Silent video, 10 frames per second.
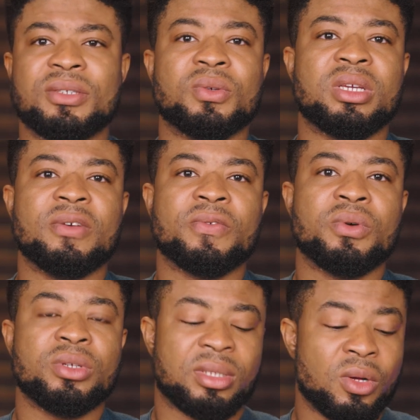is okay, of
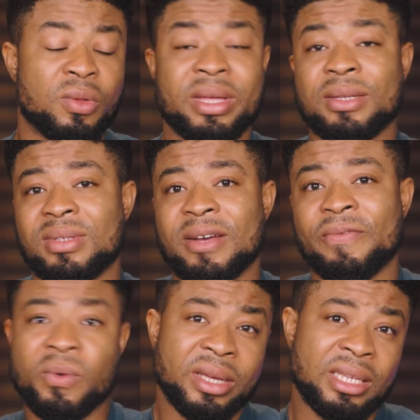course, all thanks to that
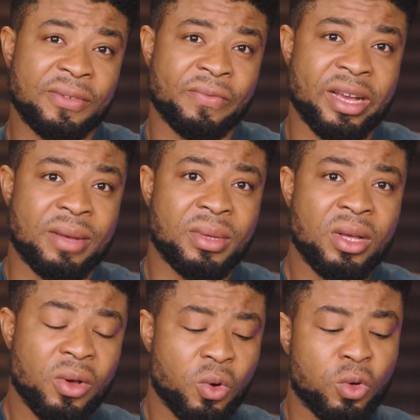4 gigs of RAM
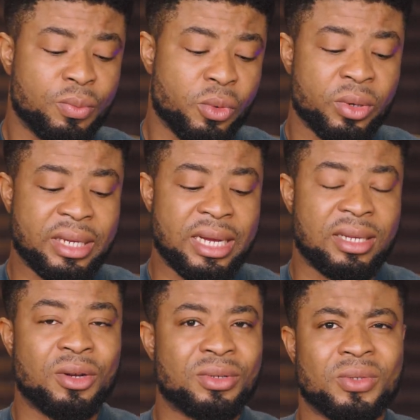on board and
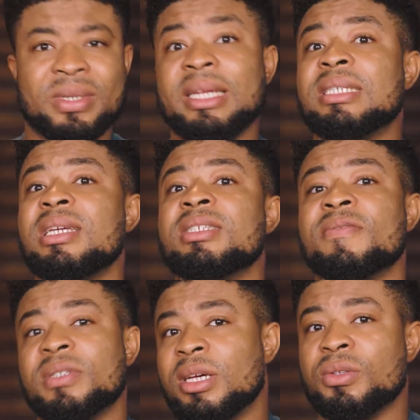128 gigs of
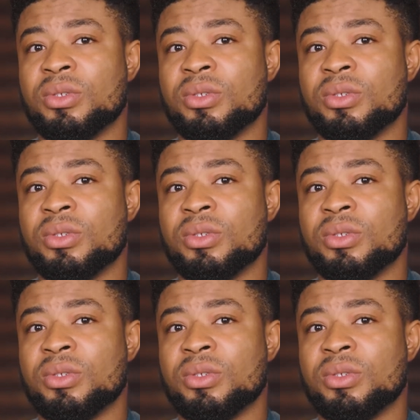internal